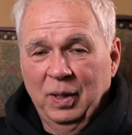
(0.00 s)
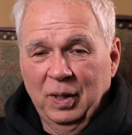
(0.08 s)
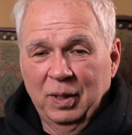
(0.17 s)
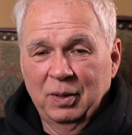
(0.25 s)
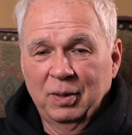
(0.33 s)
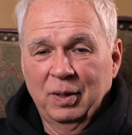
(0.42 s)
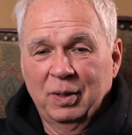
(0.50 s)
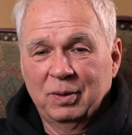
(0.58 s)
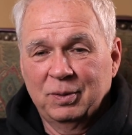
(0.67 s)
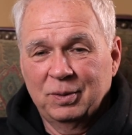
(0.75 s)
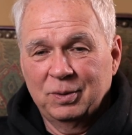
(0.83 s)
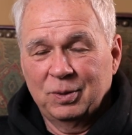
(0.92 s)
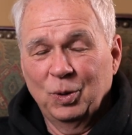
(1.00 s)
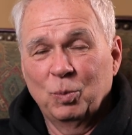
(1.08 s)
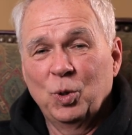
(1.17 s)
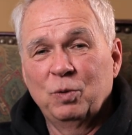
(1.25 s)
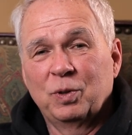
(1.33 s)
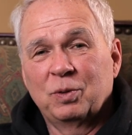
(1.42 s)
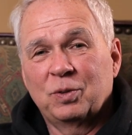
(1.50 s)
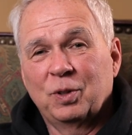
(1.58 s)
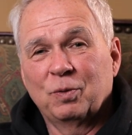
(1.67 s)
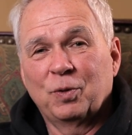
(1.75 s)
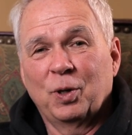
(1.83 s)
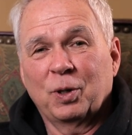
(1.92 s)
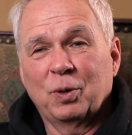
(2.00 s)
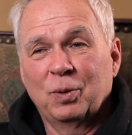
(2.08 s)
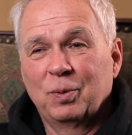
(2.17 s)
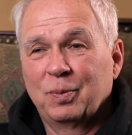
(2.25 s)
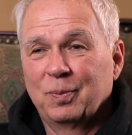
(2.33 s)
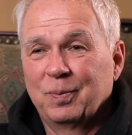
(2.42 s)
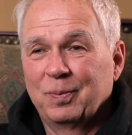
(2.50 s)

and uh, still moving, still vertical.